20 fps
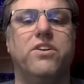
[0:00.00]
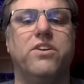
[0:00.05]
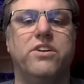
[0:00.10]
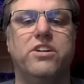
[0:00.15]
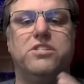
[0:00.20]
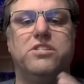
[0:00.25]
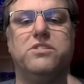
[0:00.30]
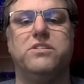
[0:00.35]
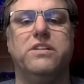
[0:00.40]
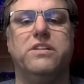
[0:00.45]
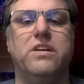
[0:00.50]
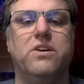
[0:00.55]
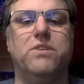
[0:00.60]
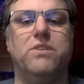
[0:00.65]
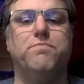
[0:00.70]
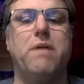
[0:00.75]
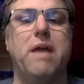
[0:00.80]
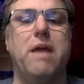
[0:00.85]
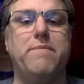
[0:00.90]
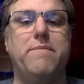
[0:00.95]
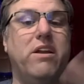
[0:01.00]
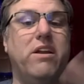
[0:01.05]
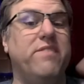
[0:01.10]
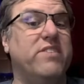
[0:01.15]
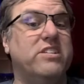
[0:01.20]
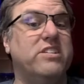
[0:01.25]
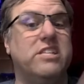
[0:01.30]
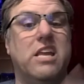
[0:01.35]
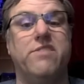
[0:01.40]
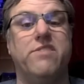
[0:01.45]
They're just, you know, maybe they're
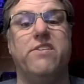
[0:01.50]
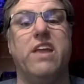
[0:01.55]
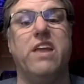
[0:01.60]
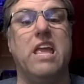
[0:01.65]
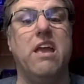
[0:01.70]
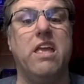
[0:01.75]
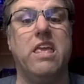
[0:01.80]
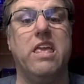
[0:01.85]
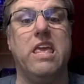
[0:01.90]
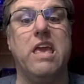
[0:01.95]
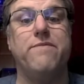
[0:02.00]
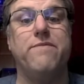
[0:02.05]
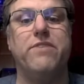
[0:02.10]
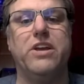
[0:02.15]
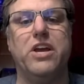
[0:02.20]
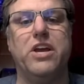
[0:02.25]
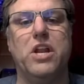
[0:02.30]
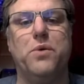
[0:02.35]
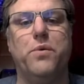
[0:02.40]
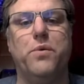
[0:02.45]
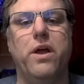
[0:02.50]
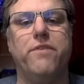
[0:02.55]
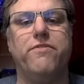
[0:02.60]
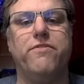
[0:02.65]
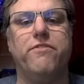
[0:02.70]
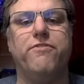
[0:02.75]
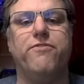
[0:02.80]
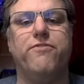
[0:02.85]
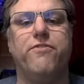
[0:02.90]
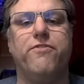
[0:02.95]
even just giving it away
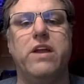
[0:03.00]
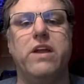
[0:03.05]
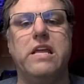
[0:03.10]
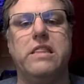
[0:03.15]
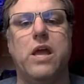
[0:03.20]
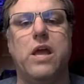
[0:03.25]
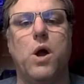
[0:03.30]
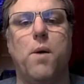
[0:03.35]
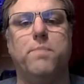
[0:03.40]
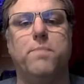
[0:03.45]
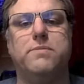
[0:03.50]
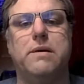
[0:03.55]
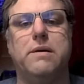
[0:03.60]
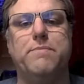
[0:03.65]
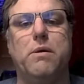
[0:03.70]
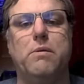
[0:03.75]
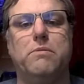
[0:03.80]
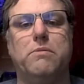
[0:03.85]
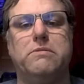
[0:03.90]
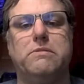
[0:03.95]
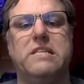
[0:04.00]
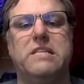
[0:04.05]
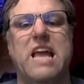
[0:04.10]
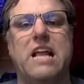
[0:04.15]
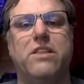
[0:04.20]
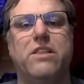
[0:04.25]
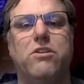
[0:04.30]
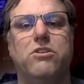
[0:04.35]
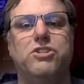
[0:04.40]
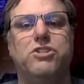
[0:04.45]
for free. They hope someone will
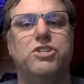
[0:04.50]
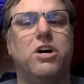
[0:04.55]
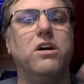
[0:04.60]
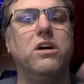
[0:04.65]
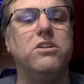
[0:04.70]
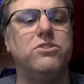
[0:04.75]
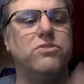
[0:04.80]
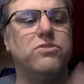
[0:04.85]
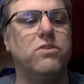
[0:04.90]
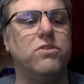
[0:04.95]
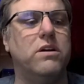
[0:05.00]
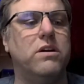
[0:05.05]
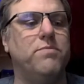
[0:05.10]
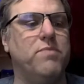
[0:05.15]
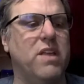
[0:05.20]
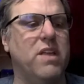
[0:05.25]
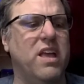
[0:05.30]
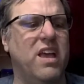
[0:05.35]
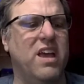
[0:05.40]
take their junk drawer.